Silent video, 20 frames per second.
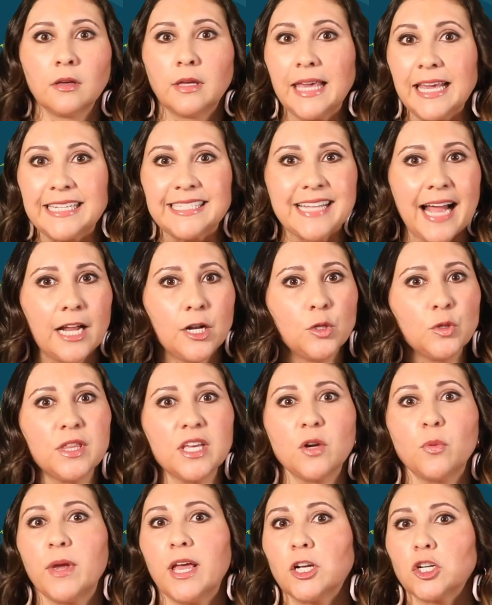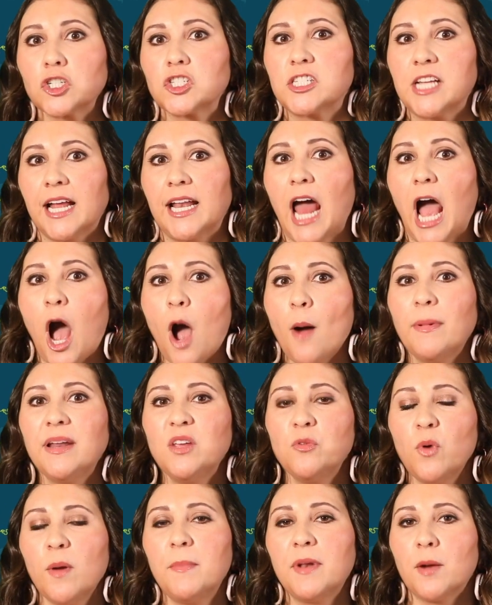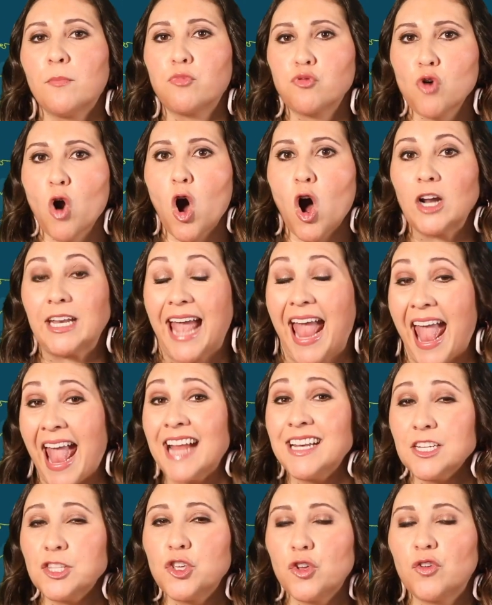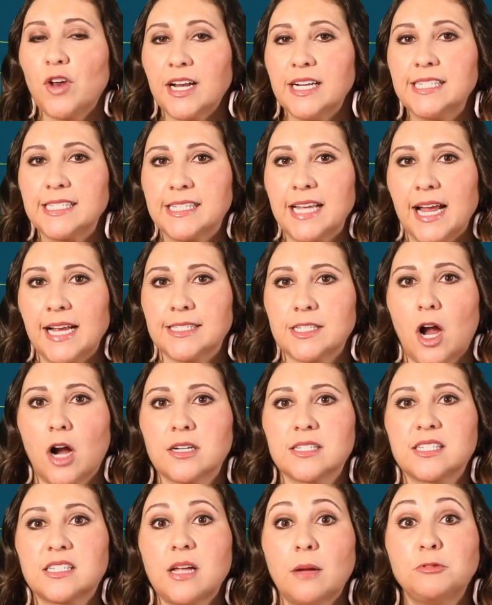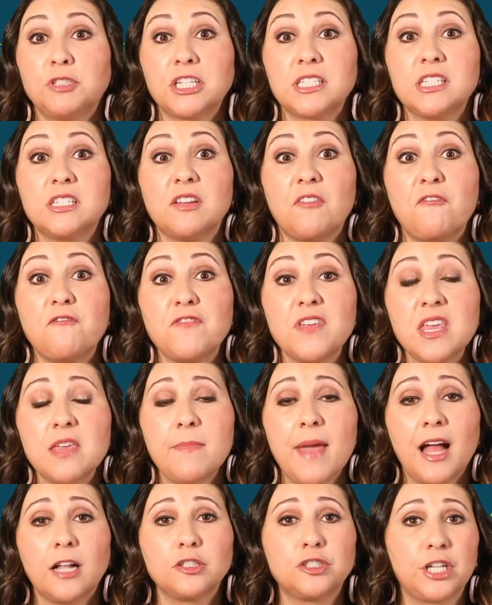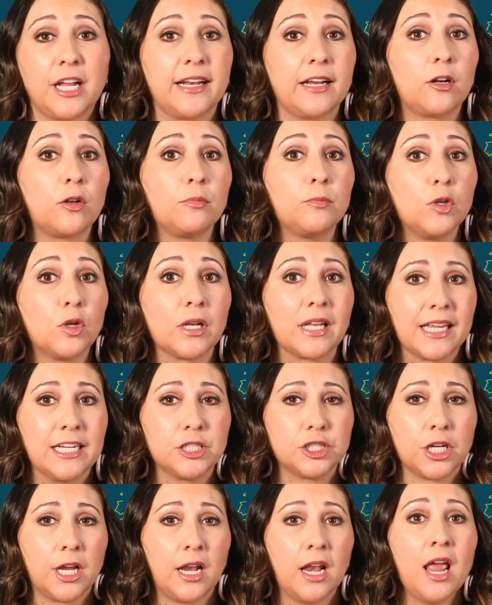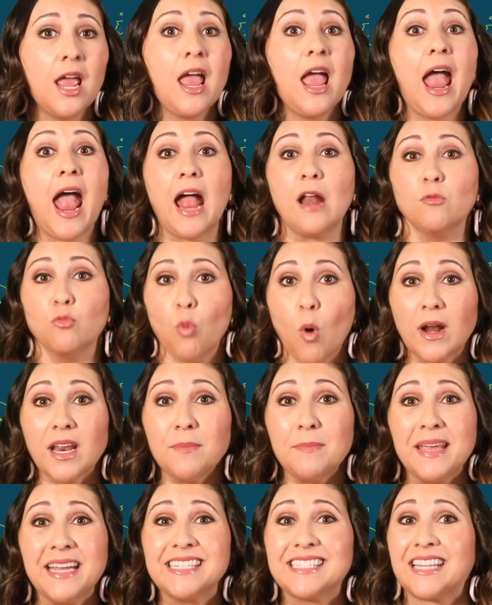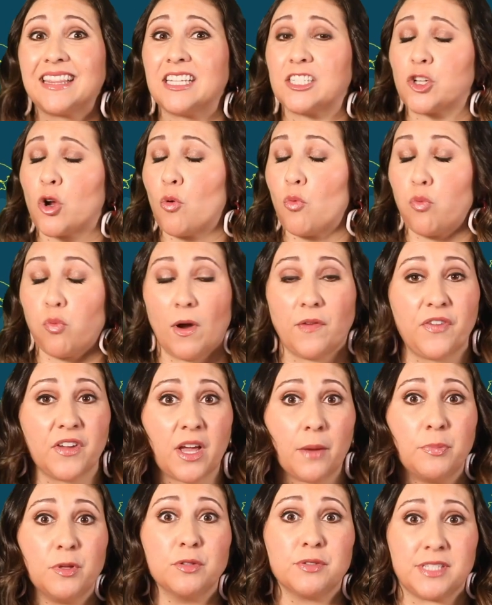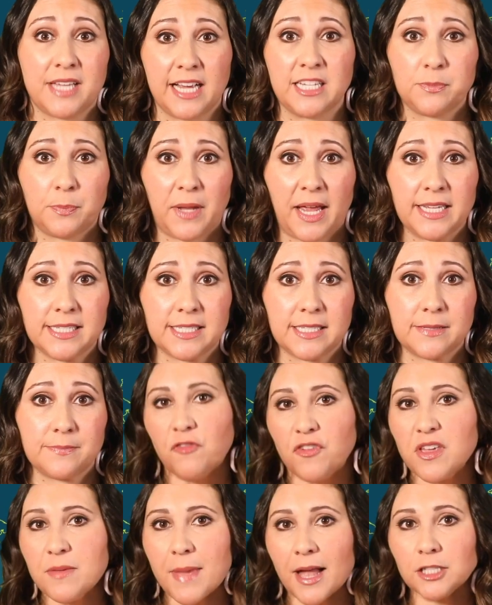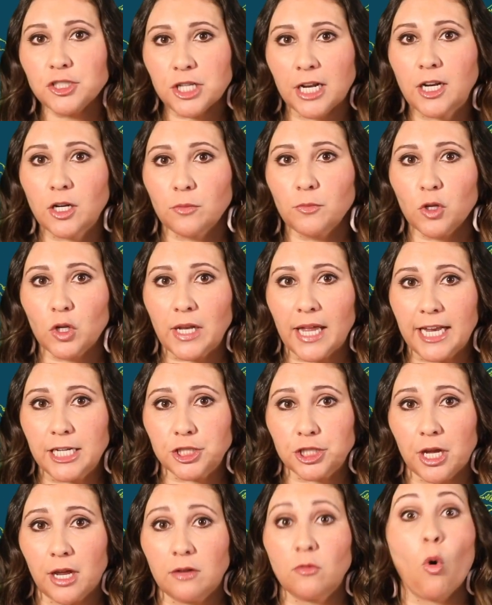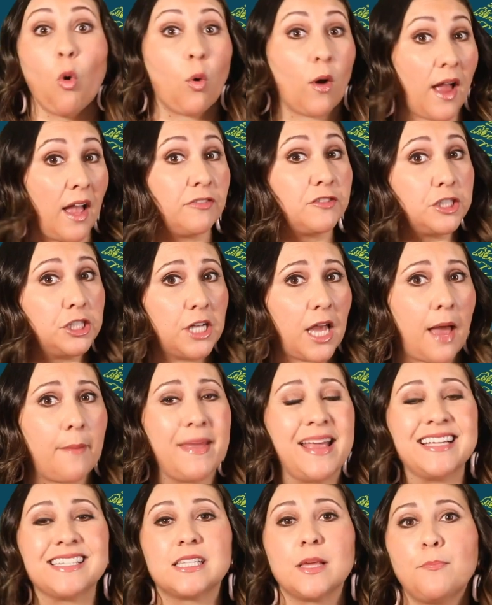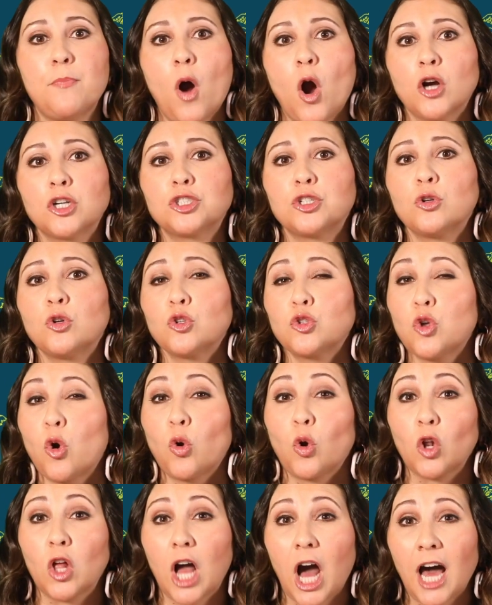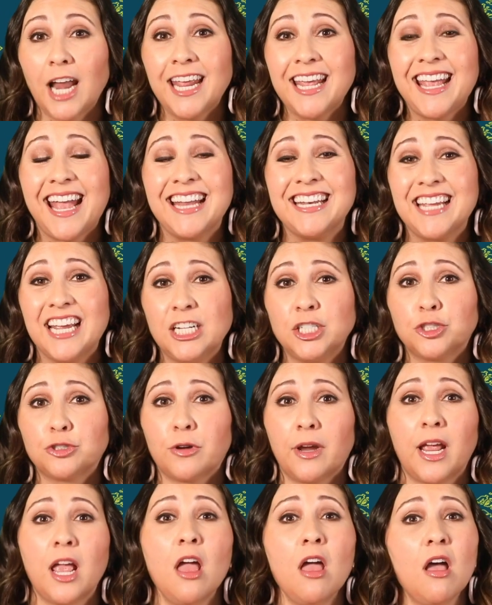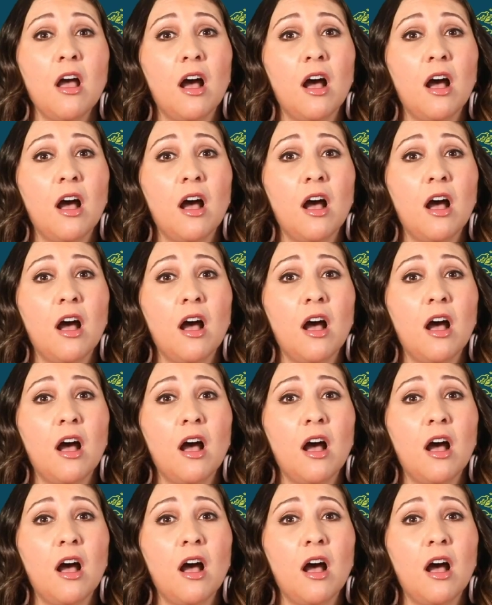Geeks, I don't think we understand how many women abroad and in the United States are subjected to female genital mutilation and what it means that this horrific abuse takes place. Female genital mutilation, or FGM, is the partial or total cutting and injuring